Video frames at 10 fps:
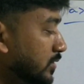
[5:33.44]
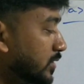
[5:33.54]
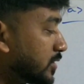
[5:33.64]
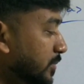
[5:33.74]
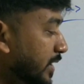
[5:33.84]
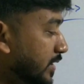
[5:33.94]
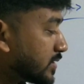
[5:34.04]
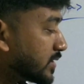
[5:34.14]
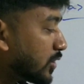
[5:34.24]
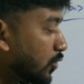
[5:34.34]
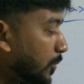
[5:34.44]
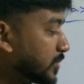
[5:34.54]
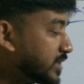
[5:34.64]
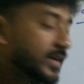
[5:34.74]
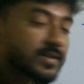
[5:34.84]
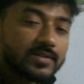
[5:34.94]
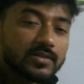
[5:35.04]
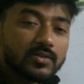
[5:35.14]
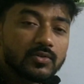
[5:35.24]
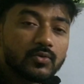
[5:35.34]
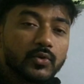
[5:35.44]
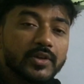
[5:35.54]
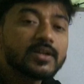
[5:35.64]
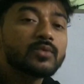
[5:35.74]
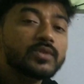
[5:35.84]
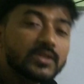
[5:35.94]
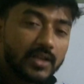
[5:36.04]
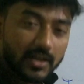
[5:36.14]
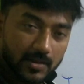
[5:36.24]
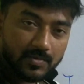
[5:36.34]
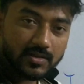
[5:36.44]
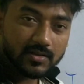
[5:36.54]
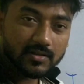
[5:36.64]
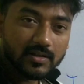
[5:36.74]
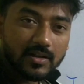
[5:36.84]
This means that the objects which are within the lift